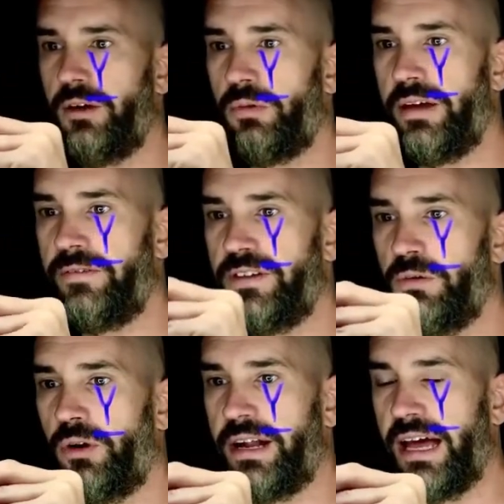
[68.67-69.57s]
We have
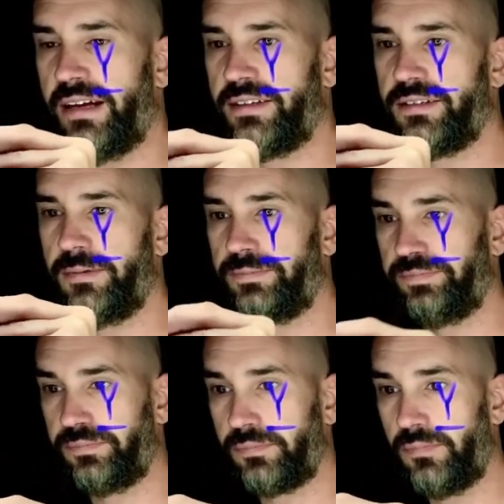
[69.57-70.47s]
v1x,
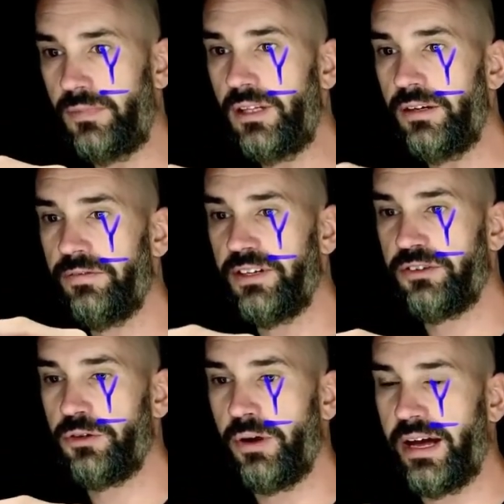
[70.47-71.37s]

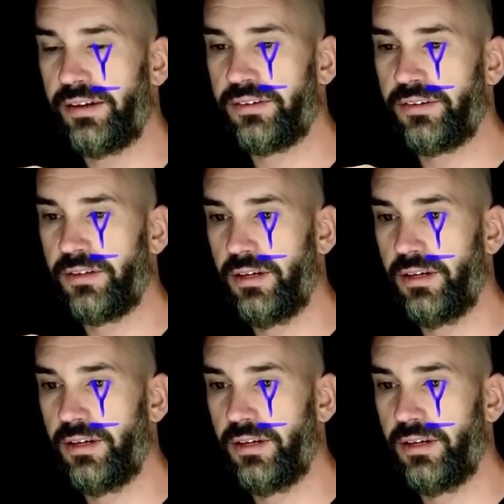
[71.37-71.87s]
v2x,